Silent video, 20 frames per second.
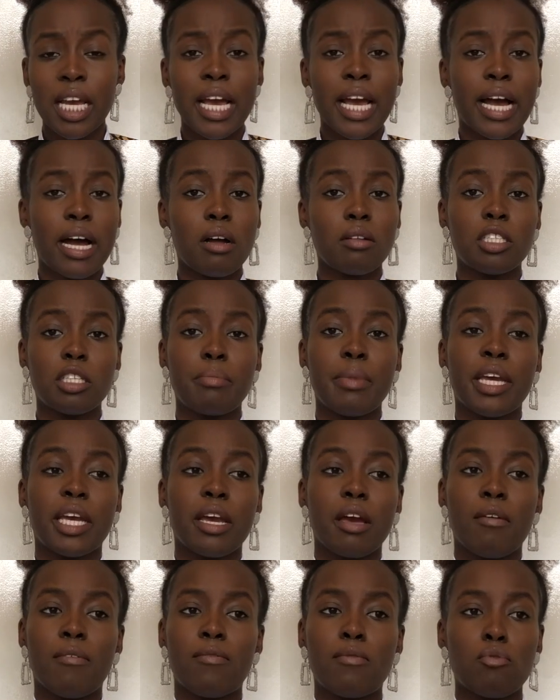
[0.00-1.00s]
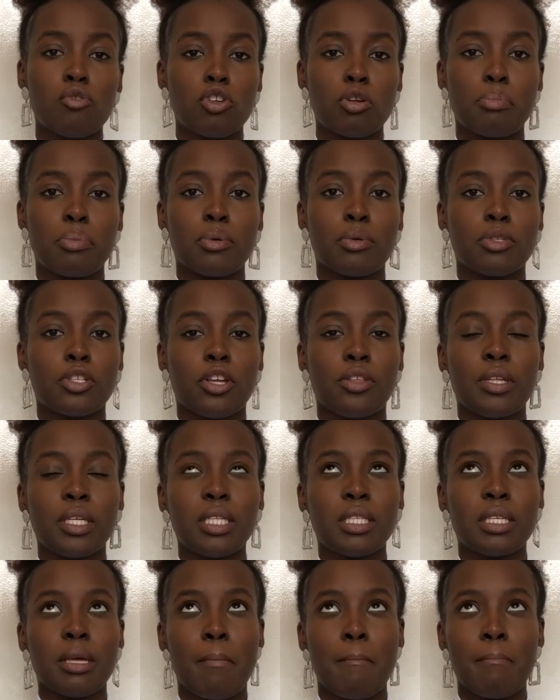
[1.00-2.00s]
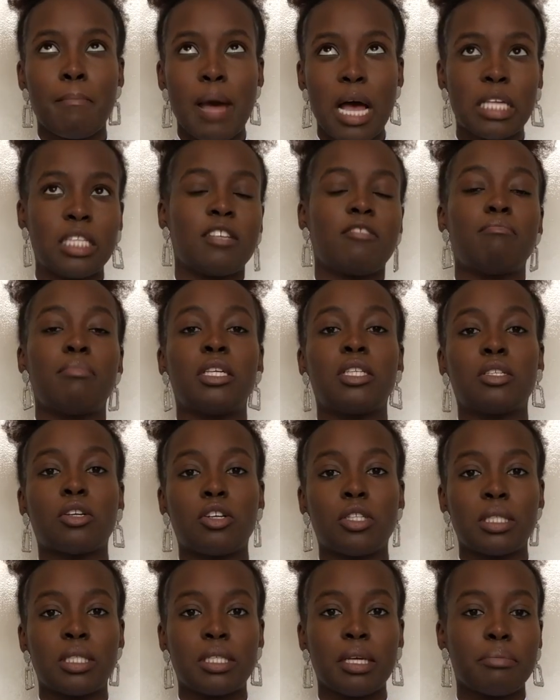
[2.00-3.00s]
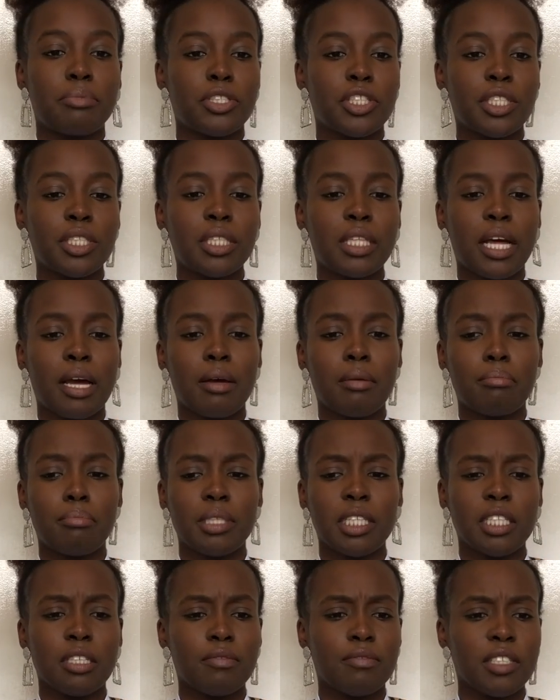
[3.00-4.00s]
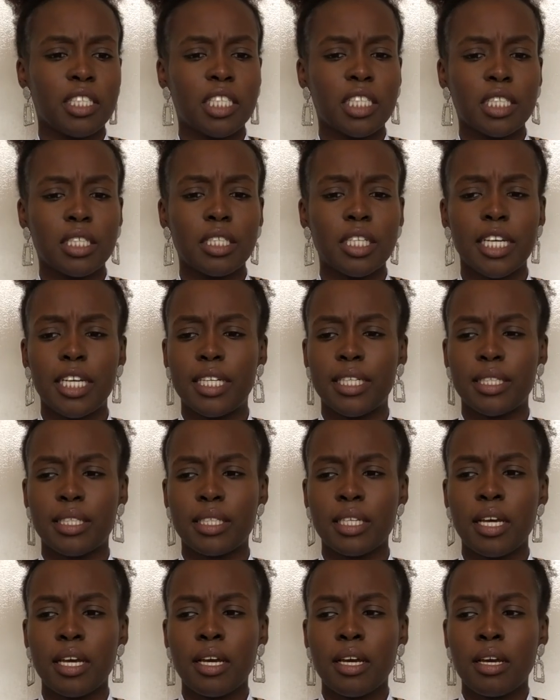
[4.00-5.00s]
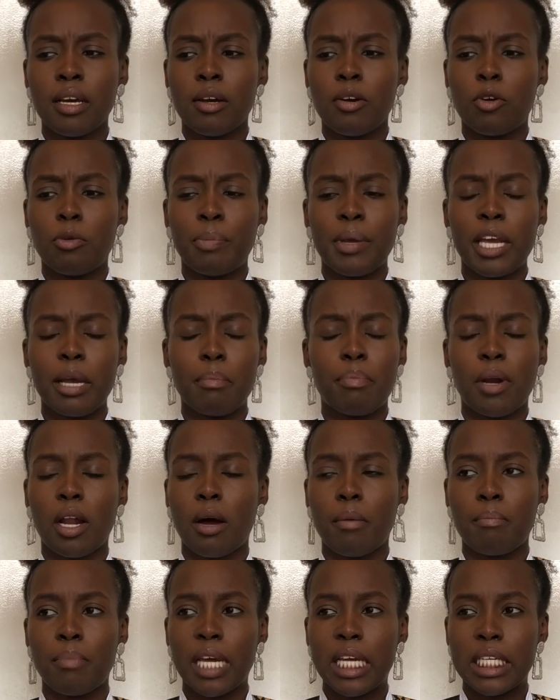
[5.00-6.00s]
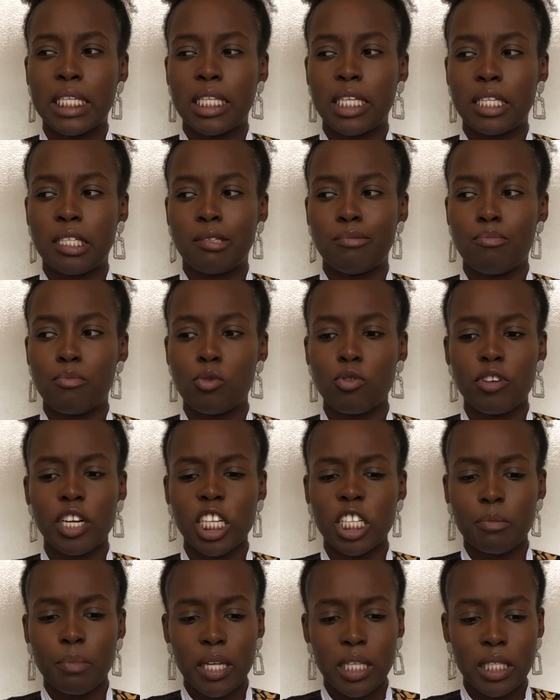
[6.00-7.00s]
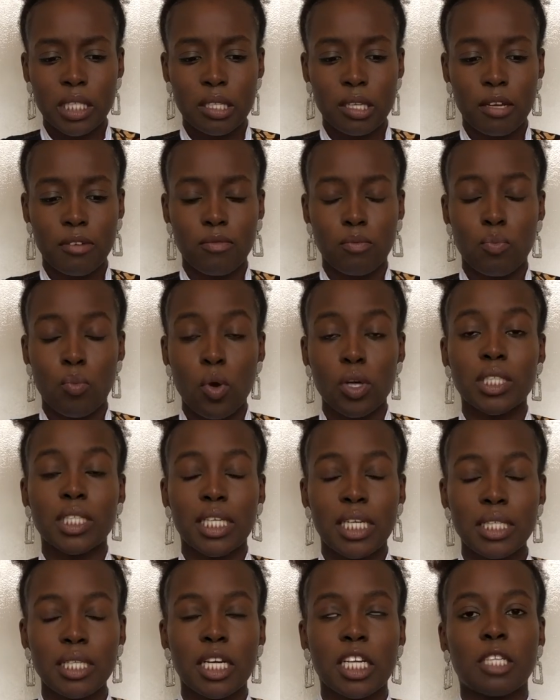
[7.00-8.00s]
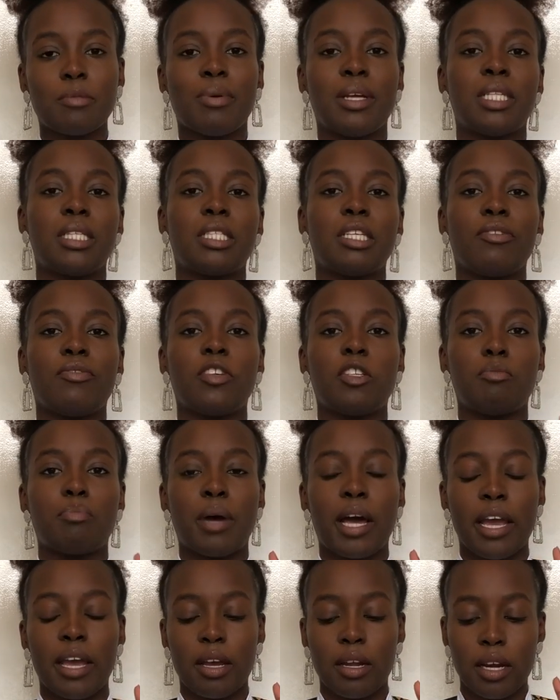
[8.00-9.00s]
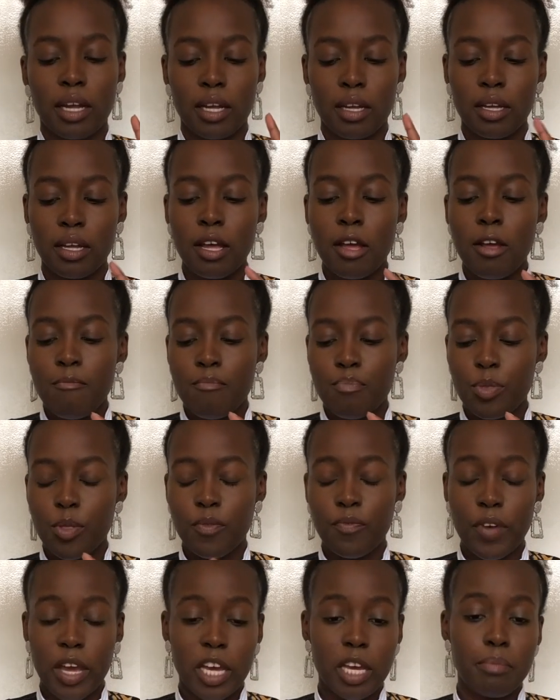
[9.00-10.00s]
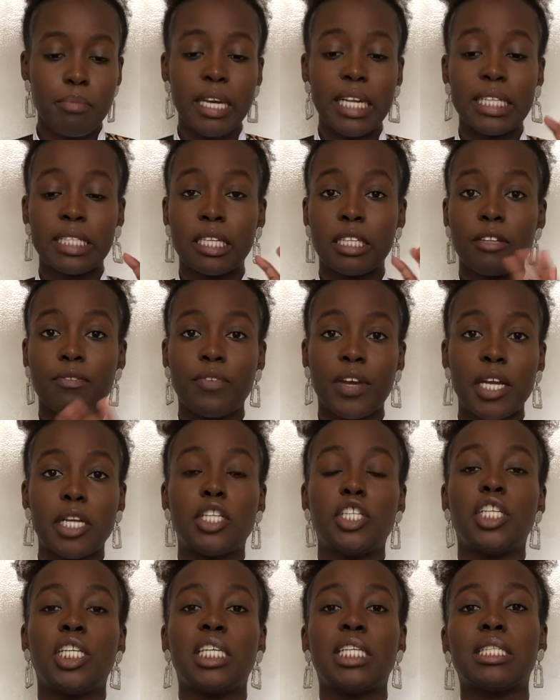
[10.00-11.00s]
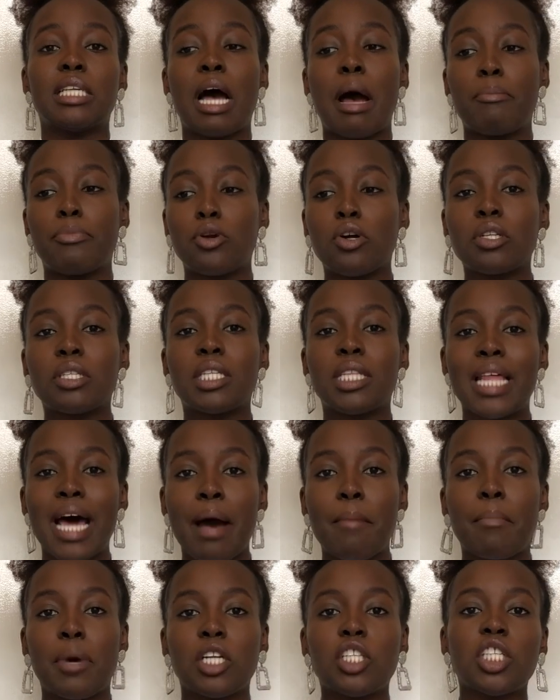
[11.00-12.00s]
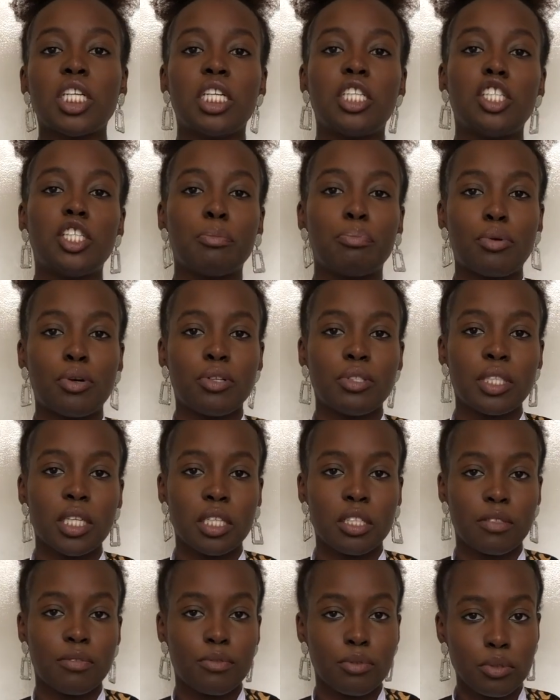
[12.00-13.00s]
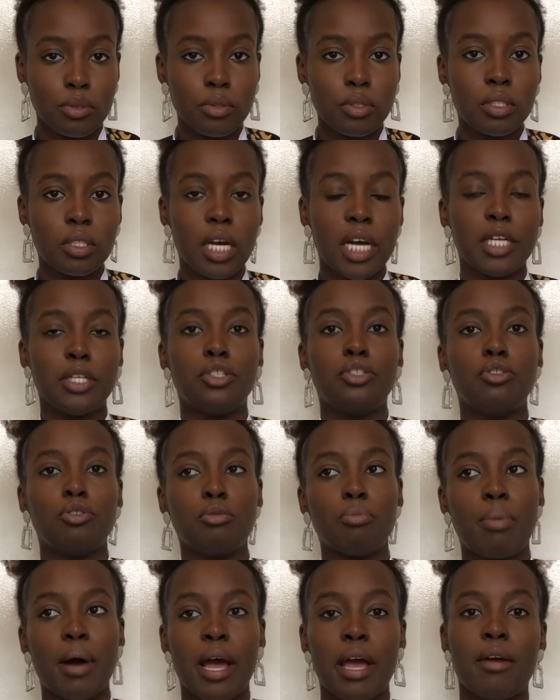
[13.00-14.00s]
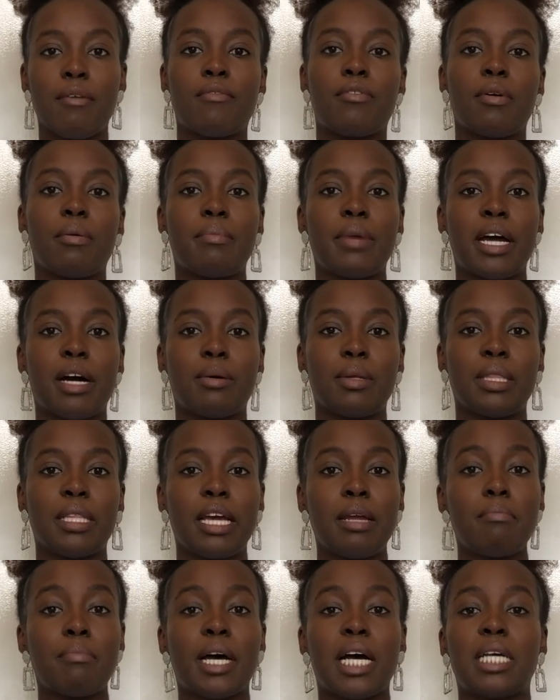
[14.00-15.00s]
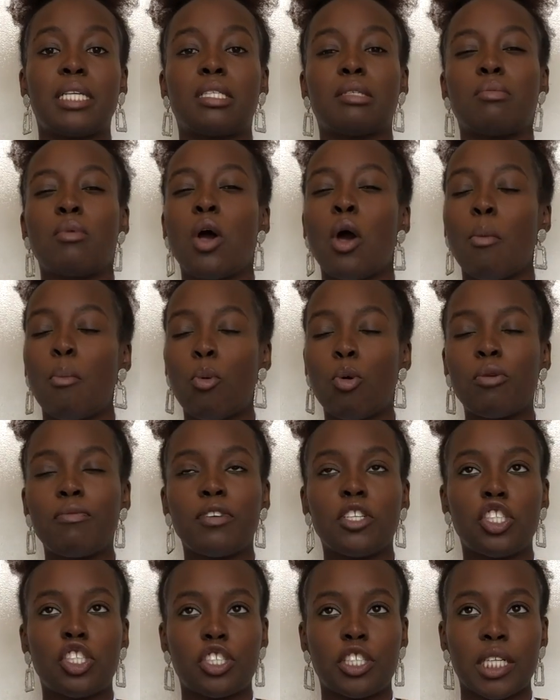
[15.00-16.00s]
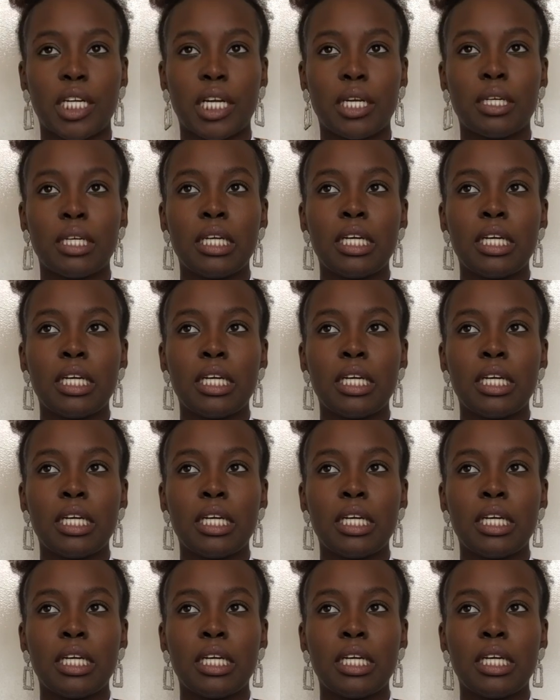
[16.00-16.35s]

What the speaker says: How to make it affordable. So this is a massive misconception that being vegan is, or being plant-based is more expensive. What is expensive is buying like the fake meats and the fake cheese. I'm not that much into processed foods. I do buy it from now and then, but as more of a treat.